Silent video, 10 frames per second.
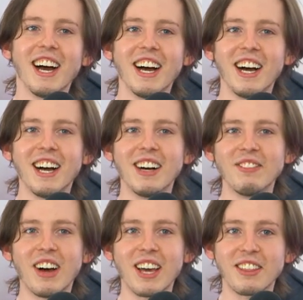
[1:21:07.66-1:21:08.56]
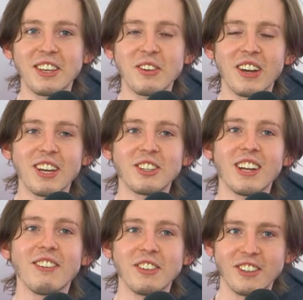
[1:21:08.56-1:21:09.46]
Um, I think you guys should
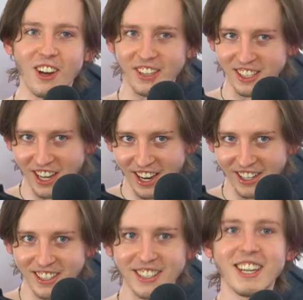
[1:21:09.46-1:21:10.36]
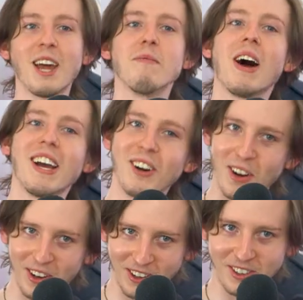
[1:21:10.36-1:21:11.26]
have Natalia Dyer and Maya
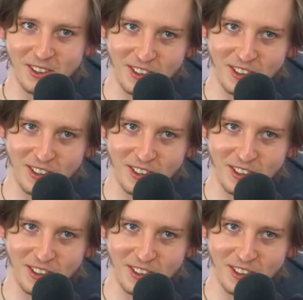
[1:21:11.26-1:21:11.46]
Hawke on your